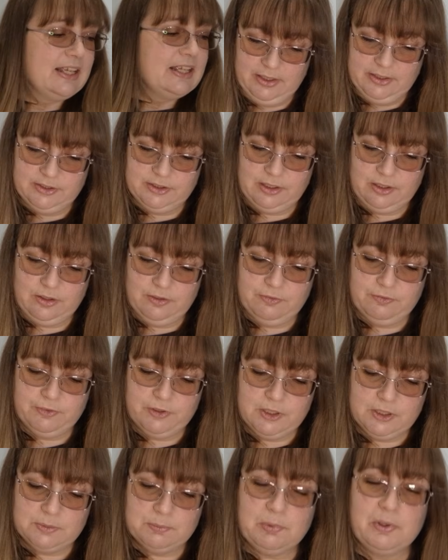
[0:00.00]
So the
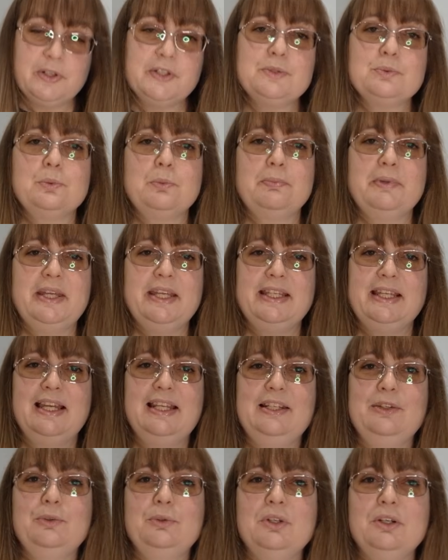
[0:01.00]
first prize will be a
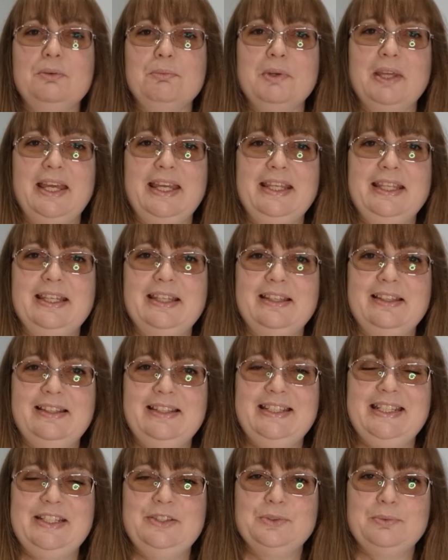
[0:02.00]
little cupcake
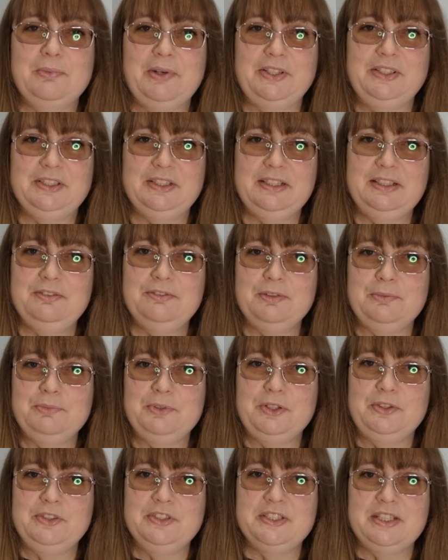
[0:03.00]
needle minder from
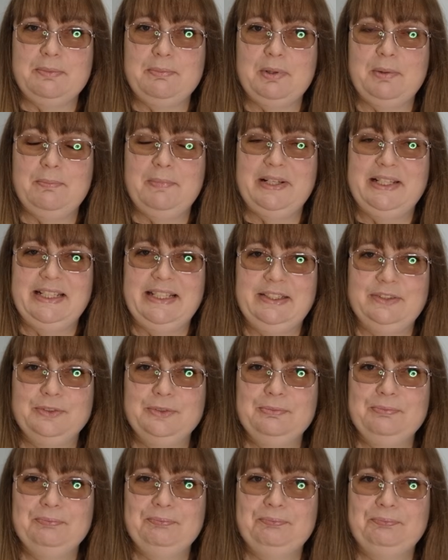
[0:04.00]
Don't Step on My
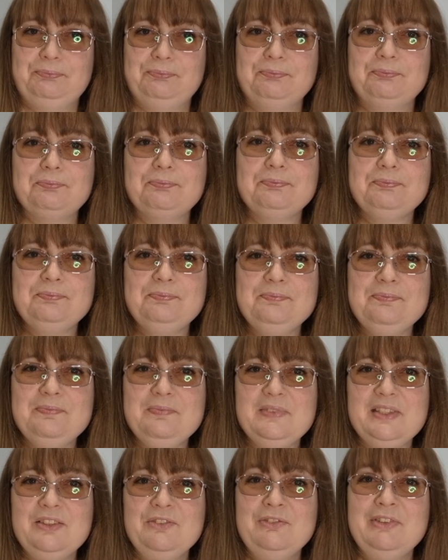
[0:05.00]
Needle.
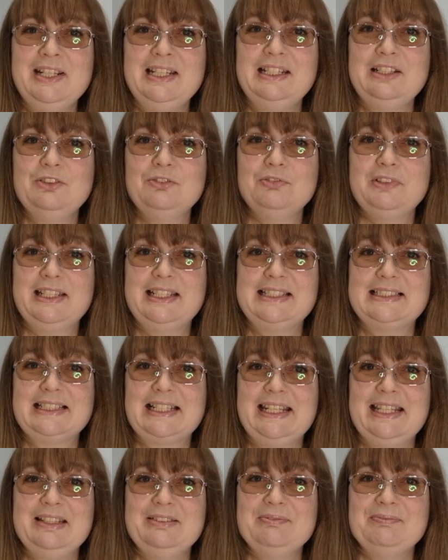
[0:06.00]
Really lovely, isn't
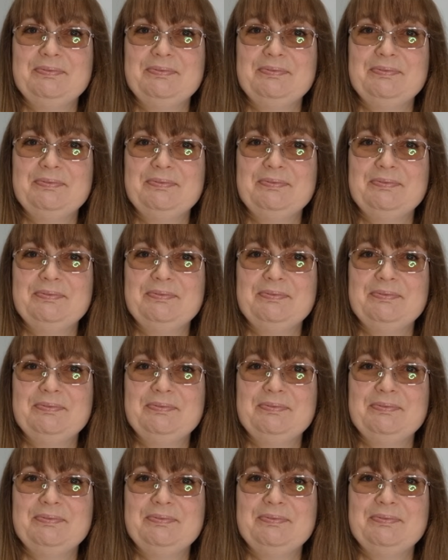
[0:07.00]
it?